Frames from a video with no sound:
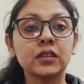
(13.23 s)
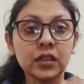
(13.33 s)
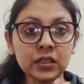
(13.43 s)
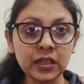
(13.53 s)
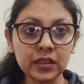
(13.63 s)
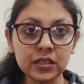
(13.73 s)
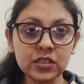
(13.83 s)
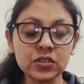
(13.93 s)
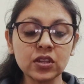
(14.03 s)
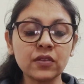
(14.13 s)
Third thing,
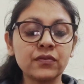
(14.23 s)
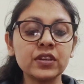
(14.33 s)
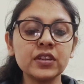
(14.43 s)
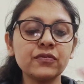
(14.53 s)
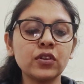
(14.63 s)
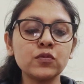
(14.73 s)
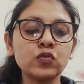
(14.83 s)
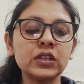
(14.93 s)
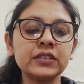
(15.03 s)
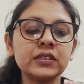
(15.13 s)
this is a reading from
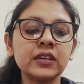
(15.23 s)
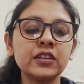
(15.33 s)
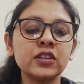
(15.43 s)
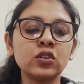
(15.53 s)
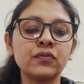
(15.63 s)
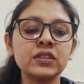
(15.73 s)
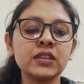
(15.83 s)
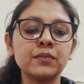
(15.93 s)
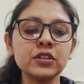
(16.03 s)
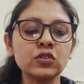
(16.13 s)
12th till 13th of
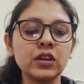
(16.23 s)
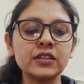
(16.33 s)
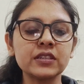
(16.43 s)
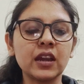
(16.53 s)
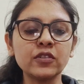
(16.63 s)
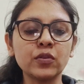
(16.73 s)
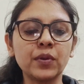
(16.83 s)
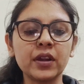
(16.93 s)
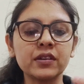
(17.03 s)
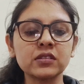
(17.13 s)
December. So let's start. Your
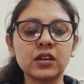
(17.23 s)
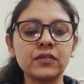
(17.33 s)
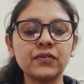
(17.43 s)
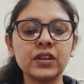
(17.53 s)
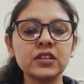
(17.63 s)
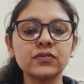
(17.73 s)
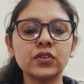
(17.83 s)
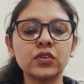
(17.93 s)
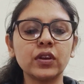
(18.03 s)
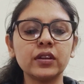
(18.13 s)
partner's current feelings
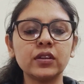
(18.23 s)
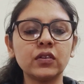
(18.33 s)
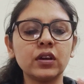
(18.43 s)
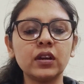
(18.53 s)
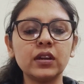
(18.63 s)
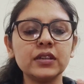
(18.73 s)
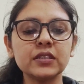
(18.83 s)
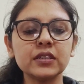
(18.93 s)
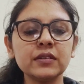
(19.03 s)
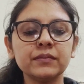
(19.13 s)
for you right now are,
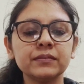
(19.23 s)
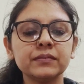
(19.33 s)
let's see